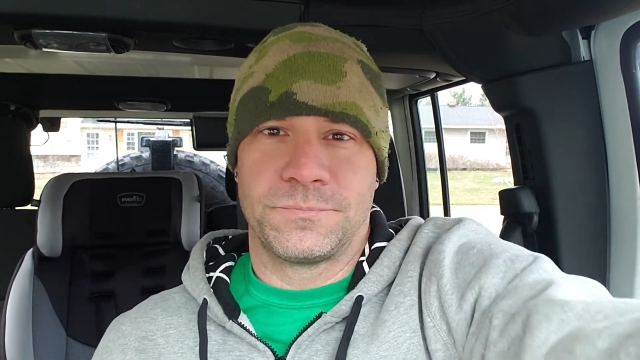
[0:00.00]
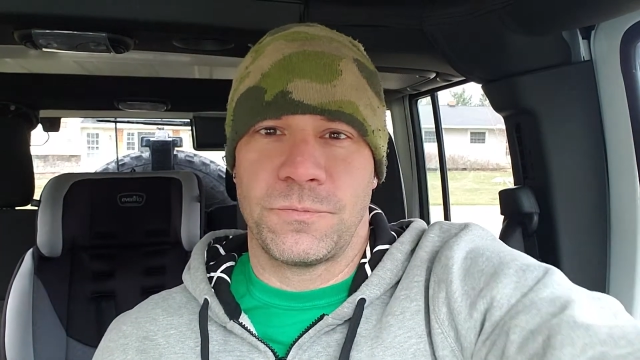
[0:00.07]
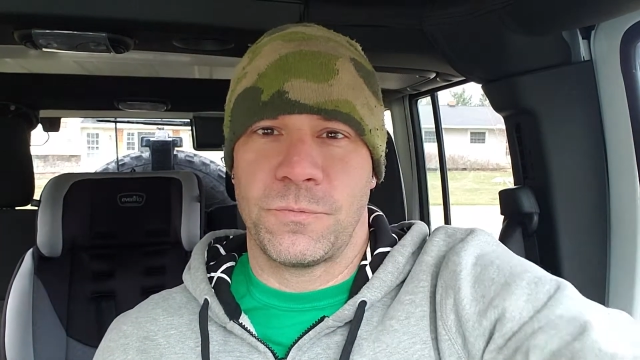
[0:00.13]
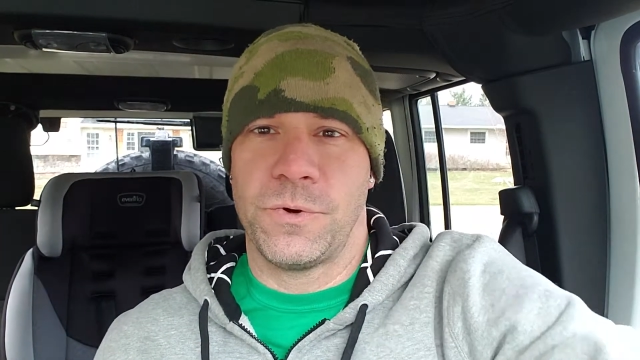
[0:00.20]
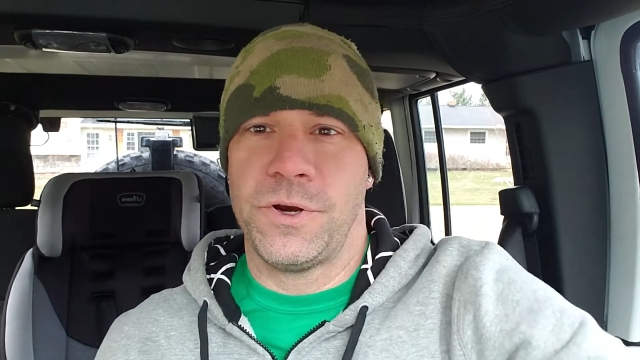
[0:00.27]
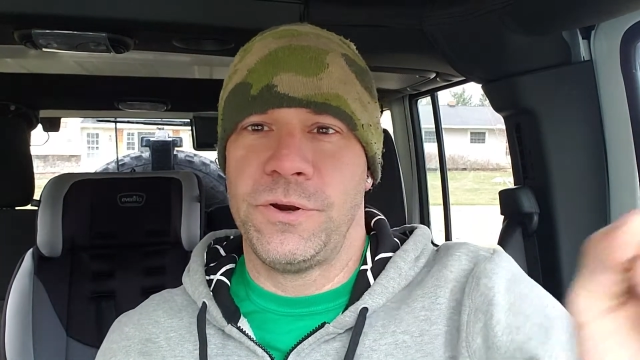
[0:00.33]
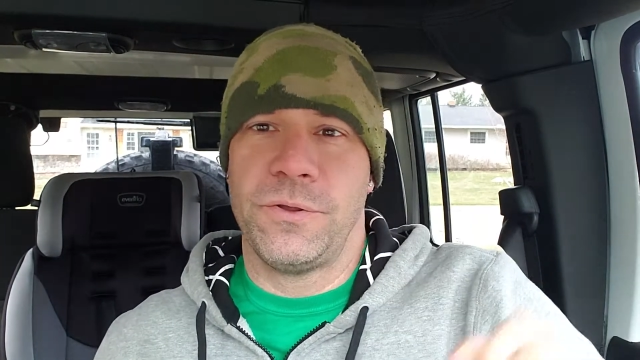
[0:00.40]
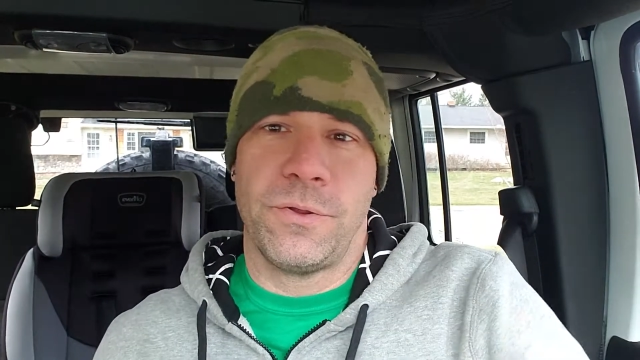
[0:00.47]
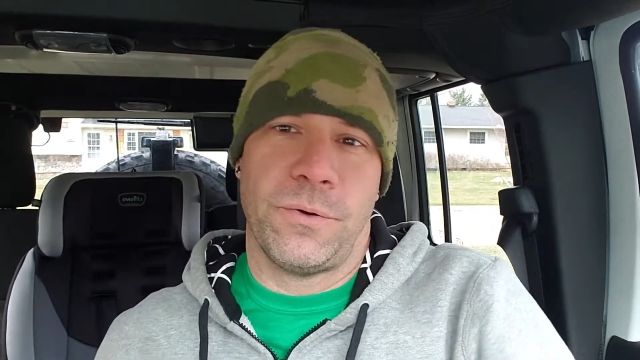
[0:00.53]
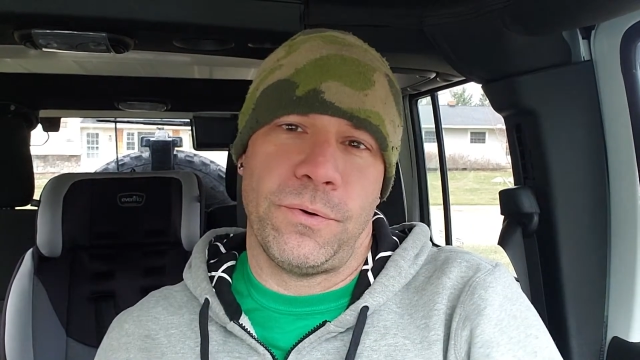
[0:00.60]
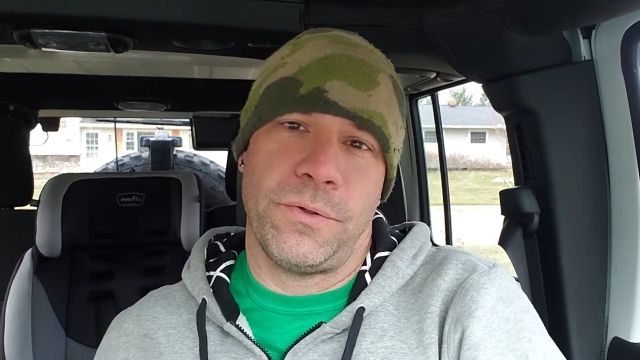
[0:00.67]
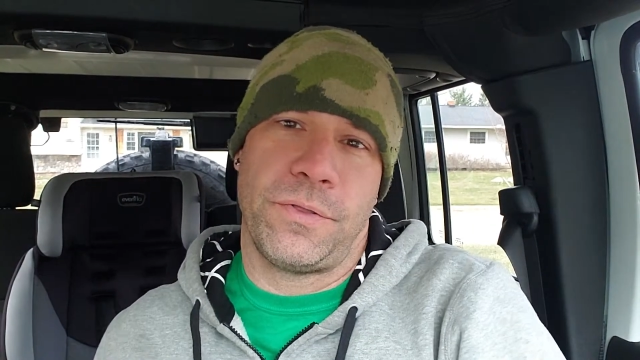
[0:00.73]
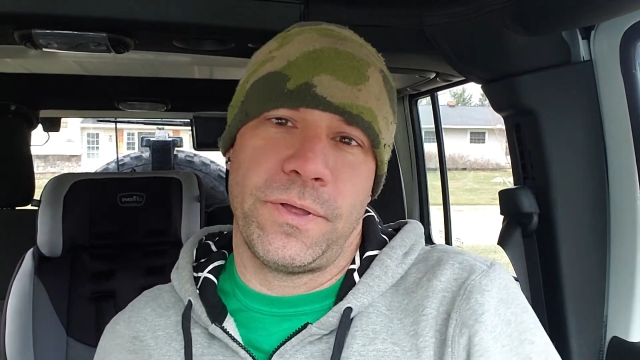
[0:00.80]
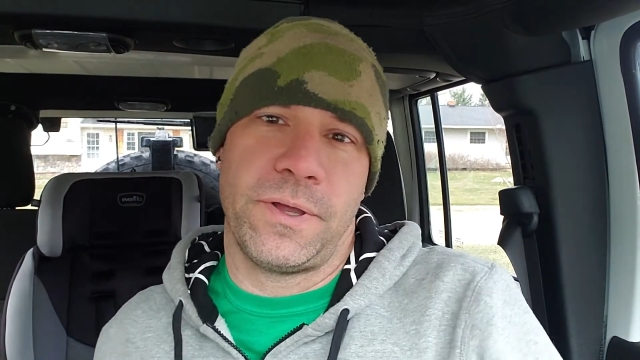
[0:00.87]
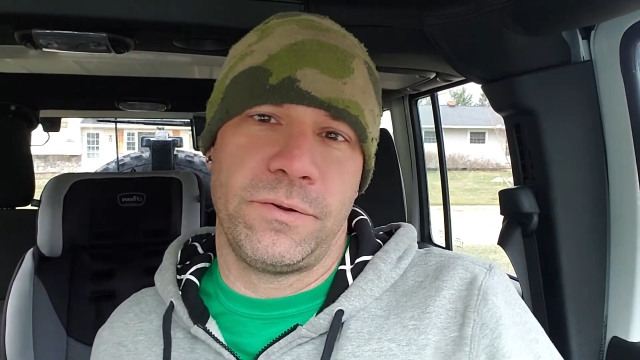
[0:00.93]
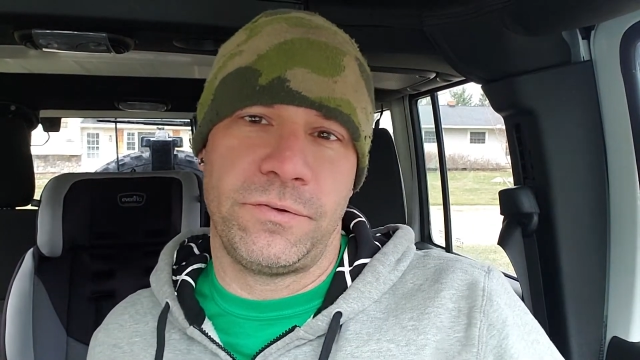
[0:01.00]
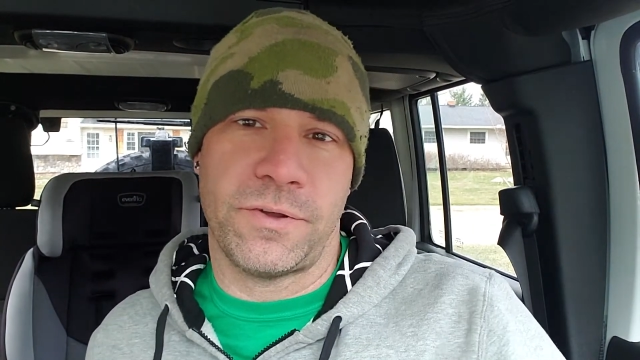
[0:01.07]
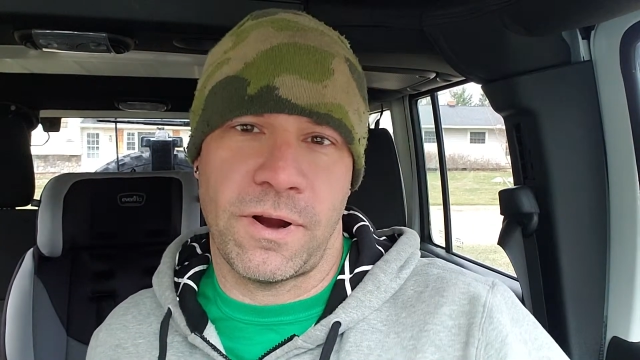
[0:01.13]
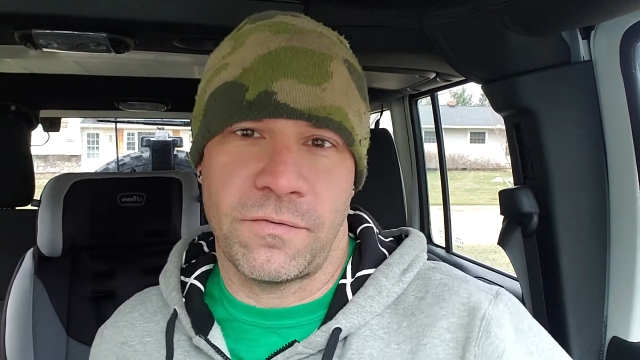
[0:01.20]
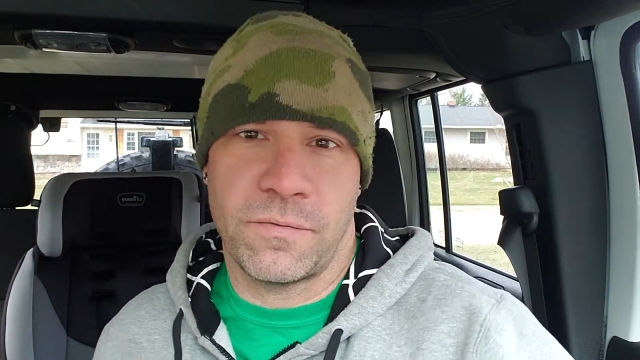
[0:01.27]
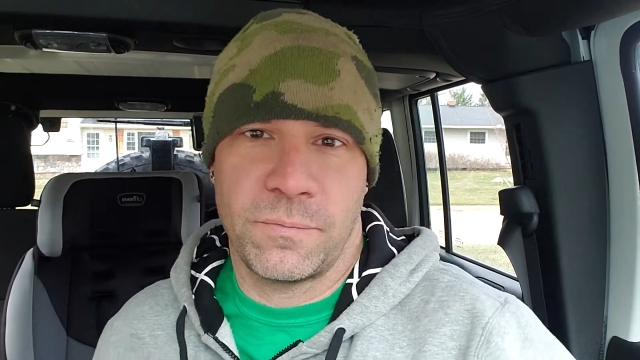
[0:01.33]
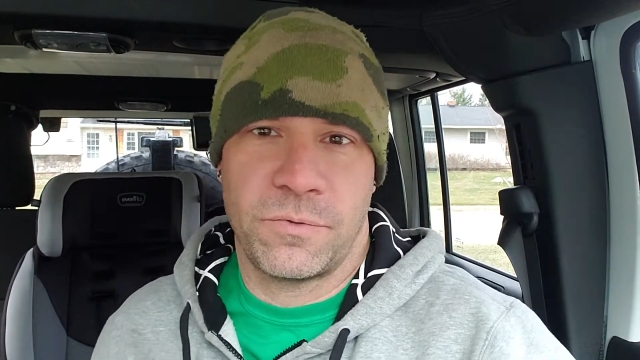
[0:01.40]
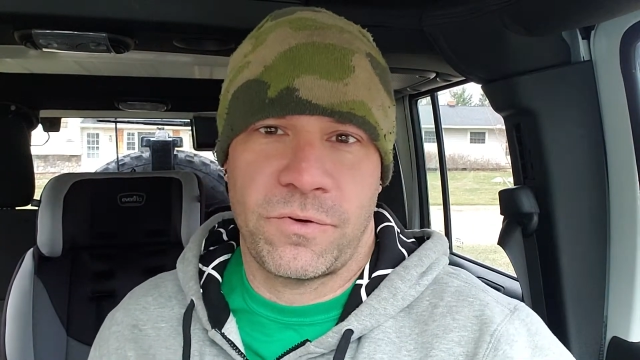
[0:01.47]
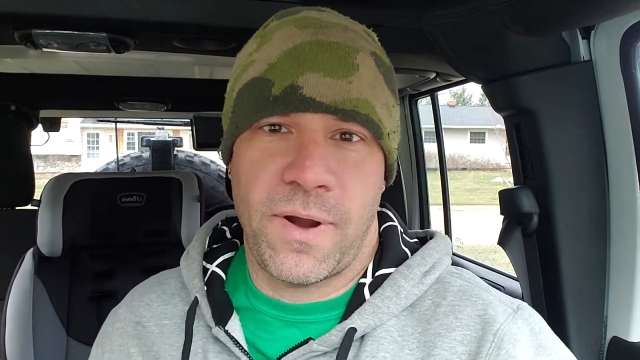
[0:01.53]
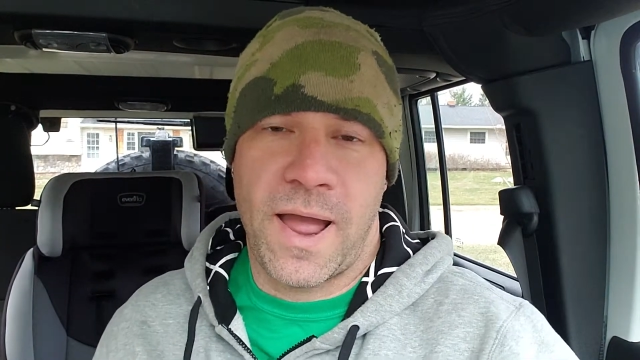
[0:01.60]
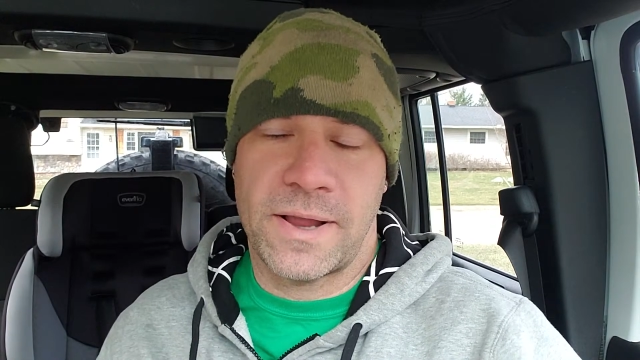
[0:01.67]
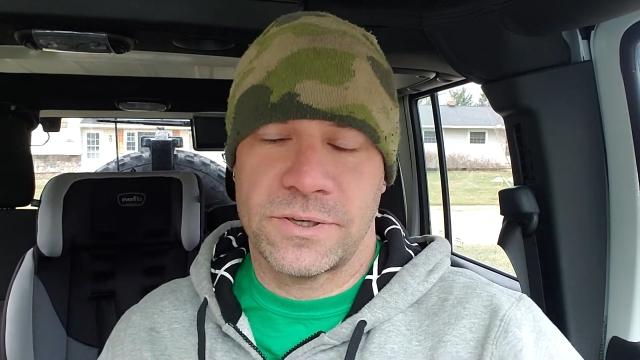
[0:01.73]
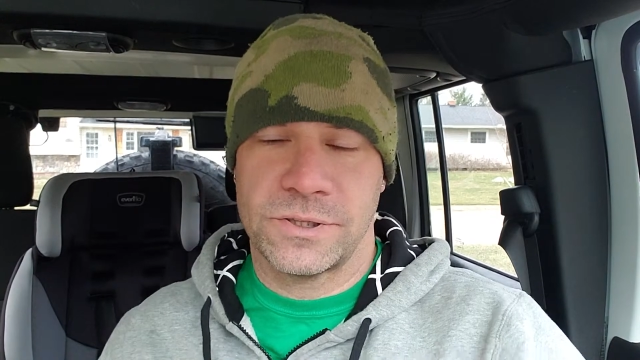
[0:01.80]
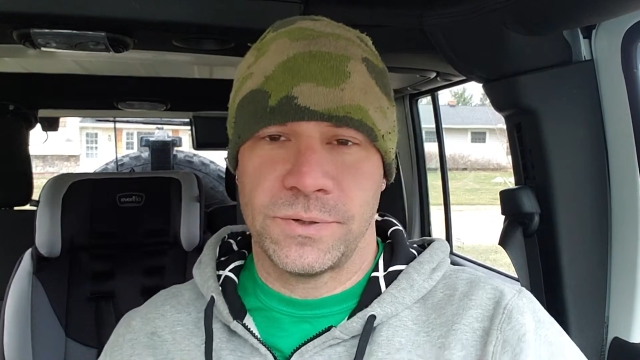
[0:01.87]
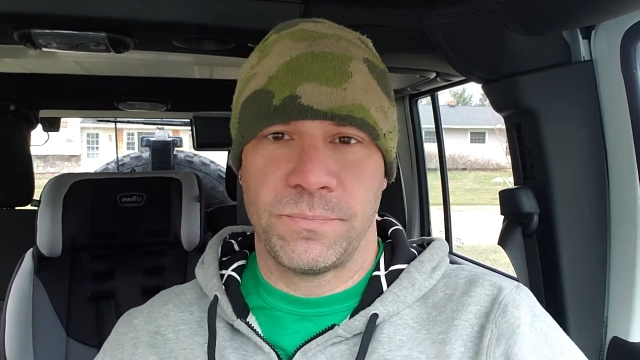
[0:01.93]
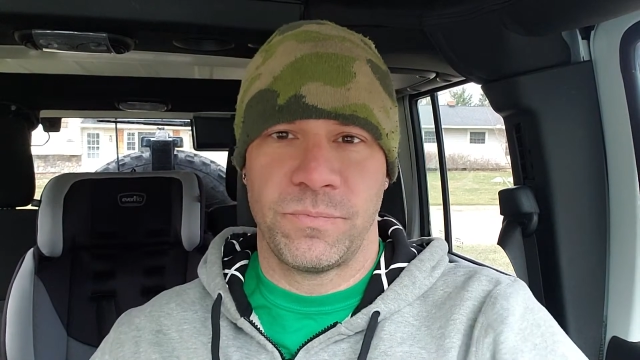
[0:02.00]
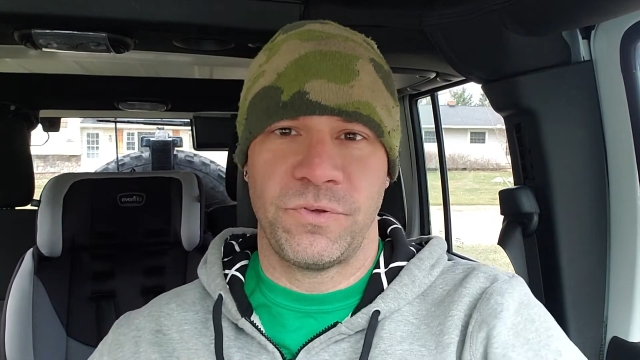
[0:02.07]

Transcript: redo the whole thing, start from scratch.